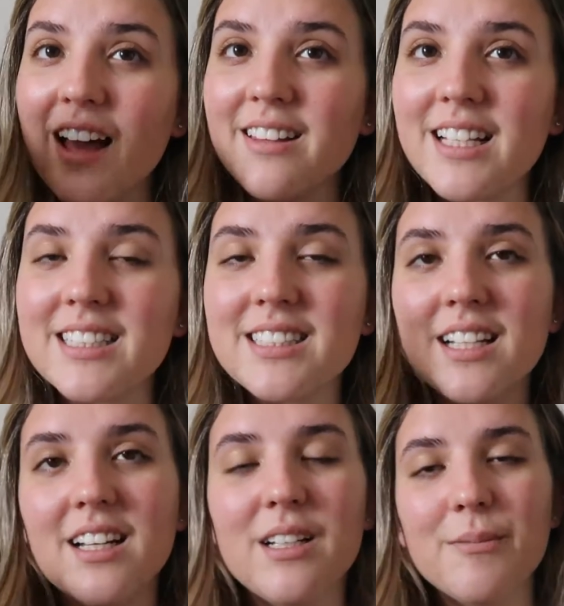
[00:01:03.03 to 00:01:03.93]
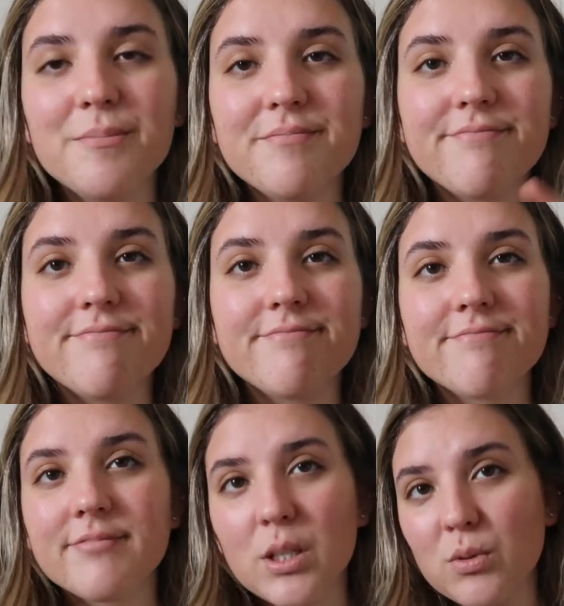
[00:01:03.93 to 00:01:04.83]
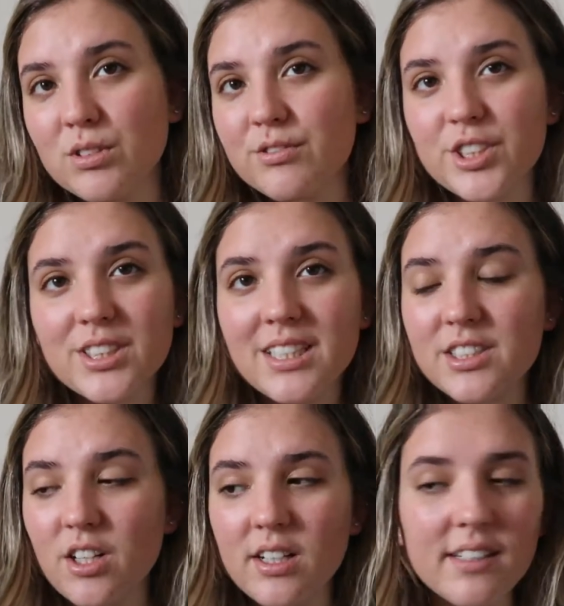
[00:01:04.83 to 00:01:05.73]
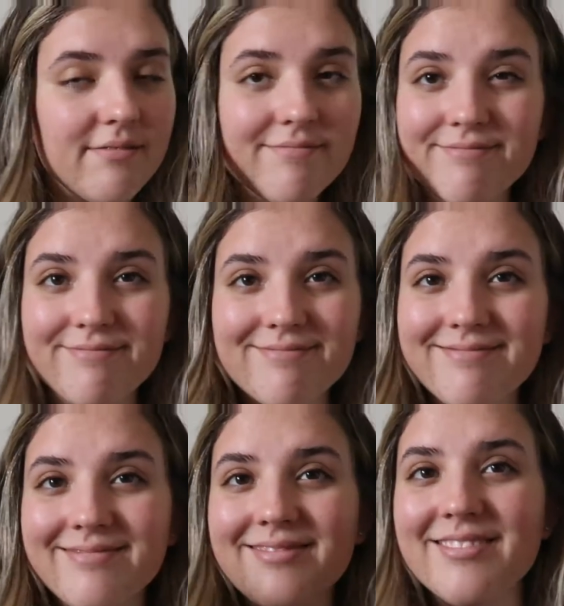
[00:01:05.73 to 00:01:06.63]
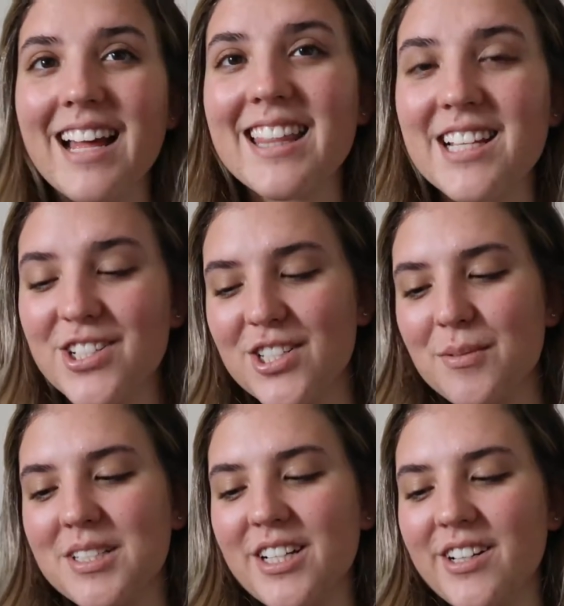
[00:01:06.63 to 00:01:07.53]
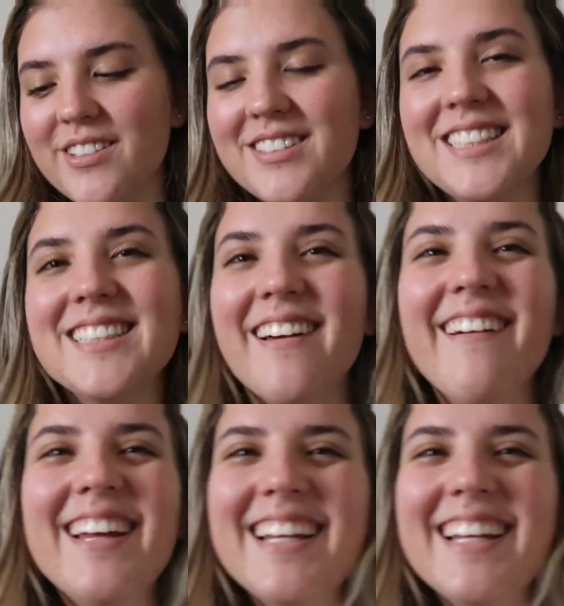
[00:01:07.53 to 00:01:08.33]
But yeah, let's, um, we'll just get started. I think she's almost here, so.